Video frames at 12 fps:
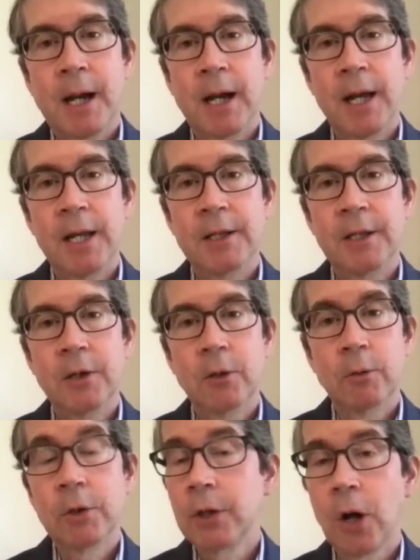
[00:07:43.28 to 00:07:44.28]
And there
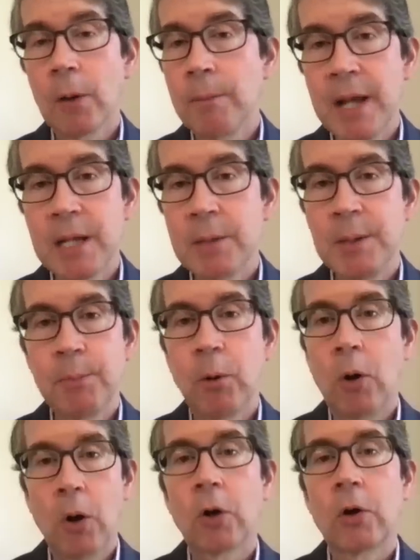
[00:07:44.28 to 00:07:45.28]
really are many people
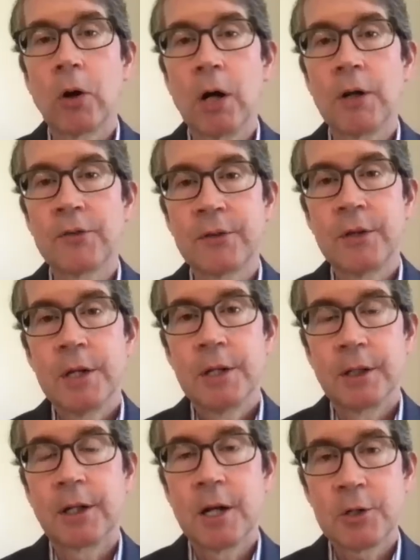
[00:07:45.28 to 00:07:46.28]
all across
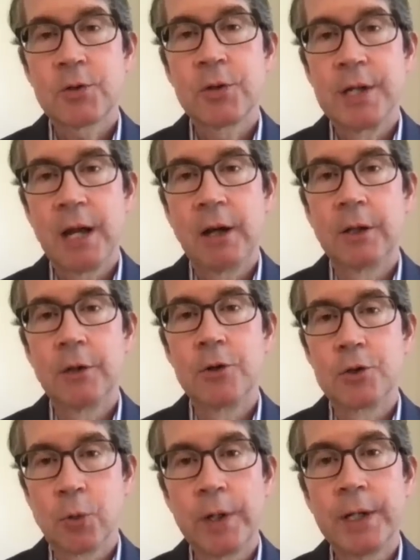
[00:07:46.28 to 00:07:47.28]
the country now that are
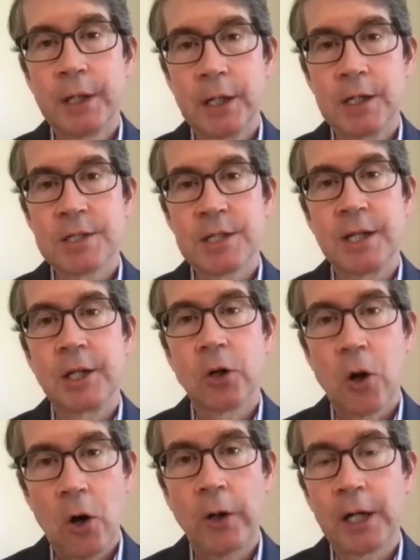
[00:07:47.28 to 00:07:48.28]
joining us in
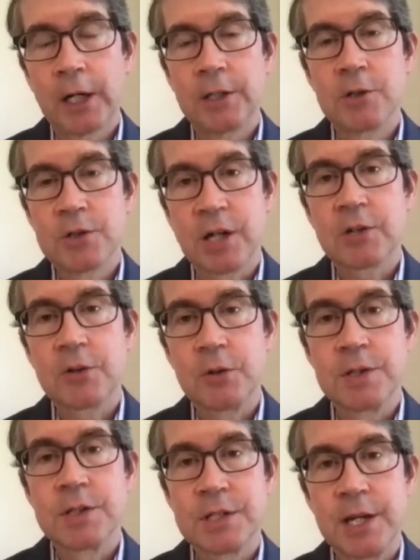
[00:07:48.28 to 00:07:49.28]
calling on their
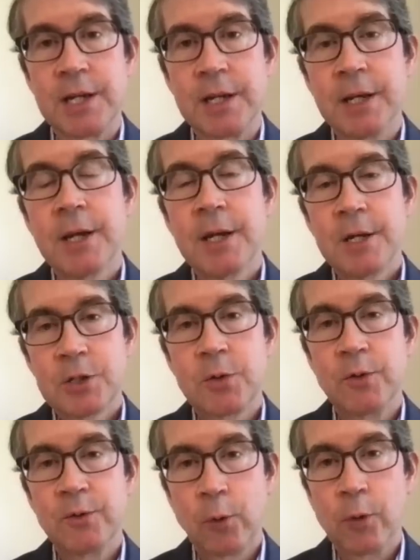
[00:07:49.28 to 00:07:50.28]
secretaries of state to
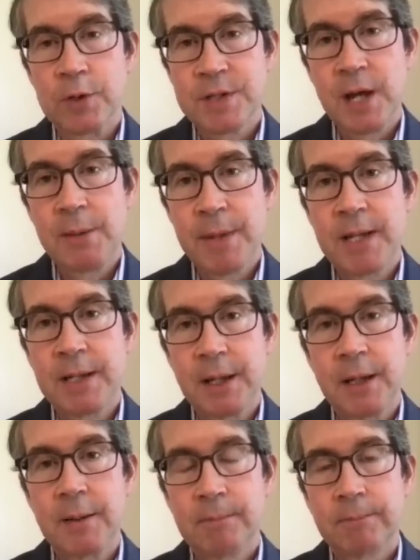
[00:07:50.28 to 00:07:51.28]
enforce that
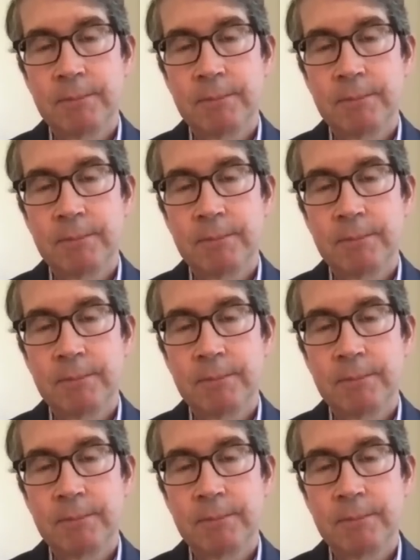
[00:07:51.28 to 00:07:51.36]
mandate.